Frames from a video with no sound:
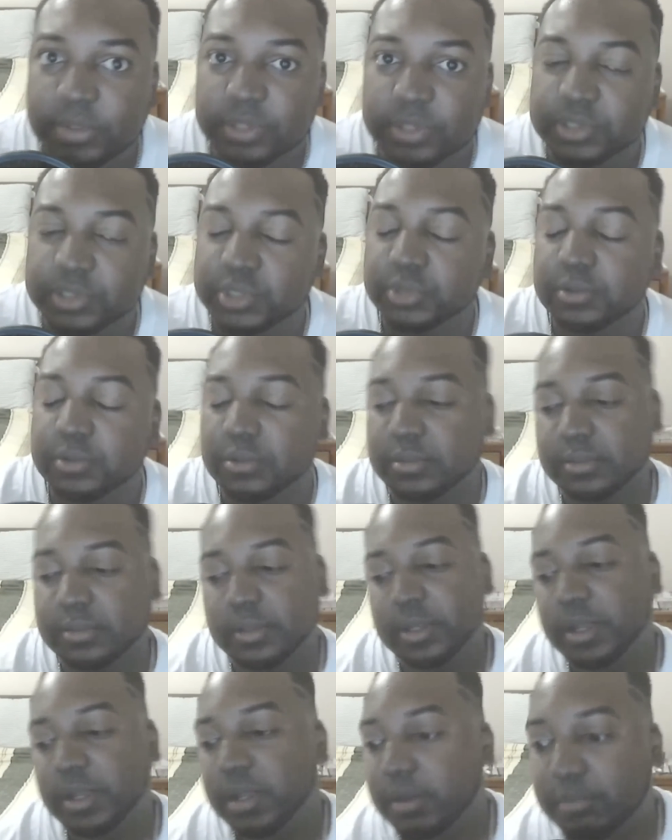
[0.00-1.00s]
too.
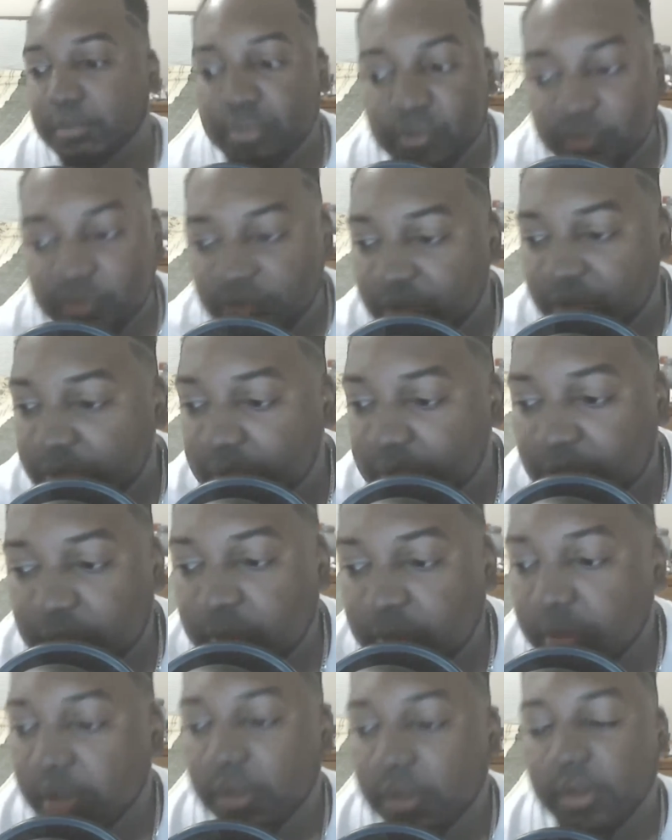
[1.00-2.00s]

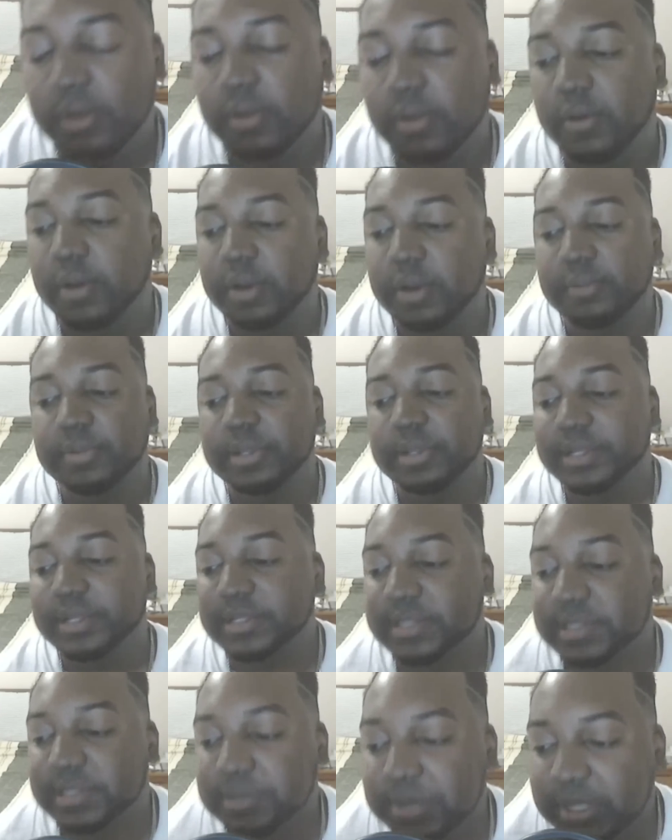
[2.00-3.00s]
Brazil. All them
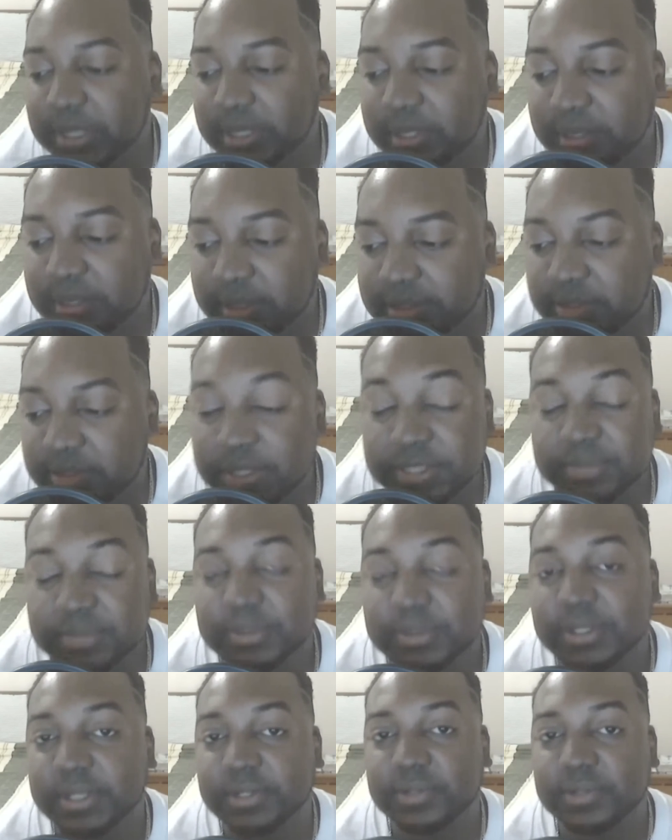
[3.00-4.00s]
places, man. Trust me,
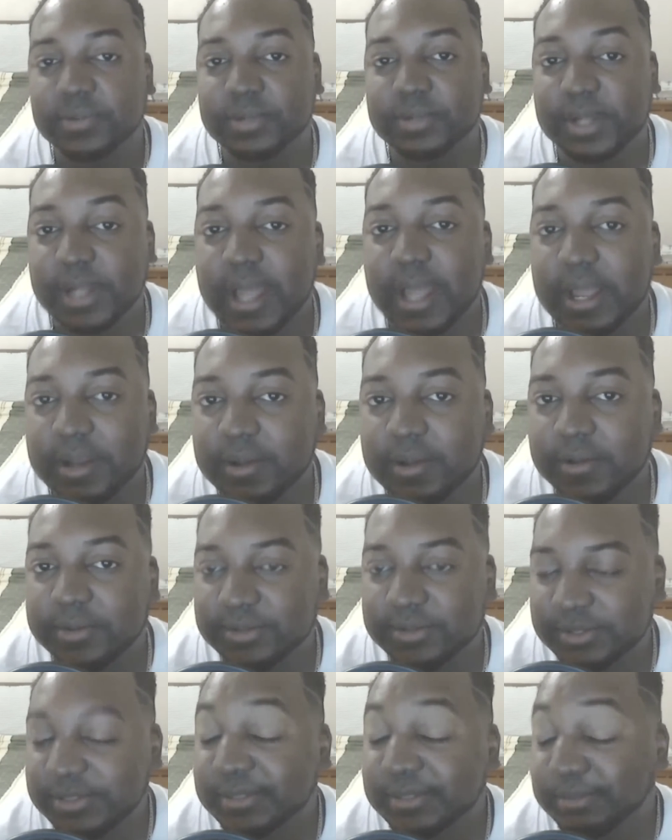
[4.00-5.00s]
they do. The Latin
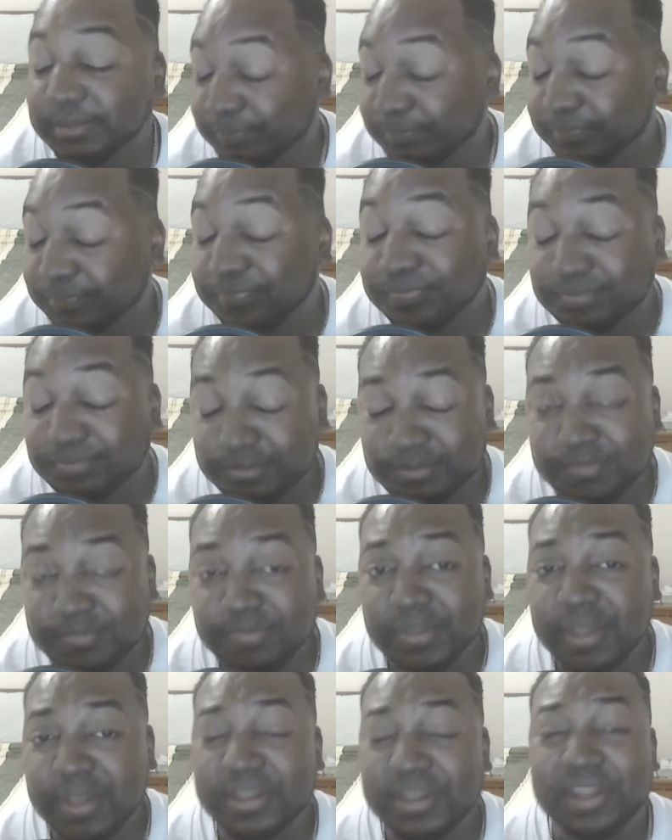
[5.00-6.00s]
cultures,
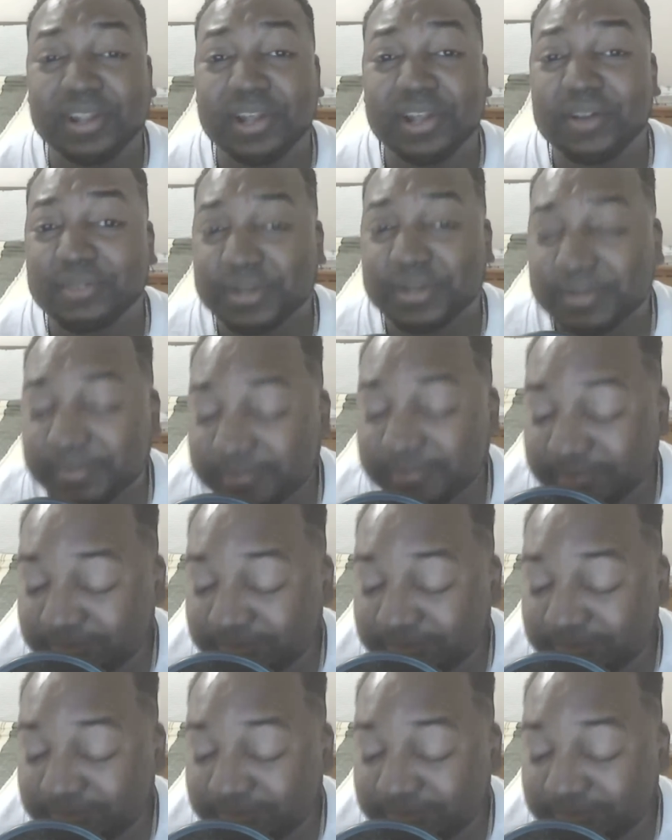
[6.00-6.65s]
they love it.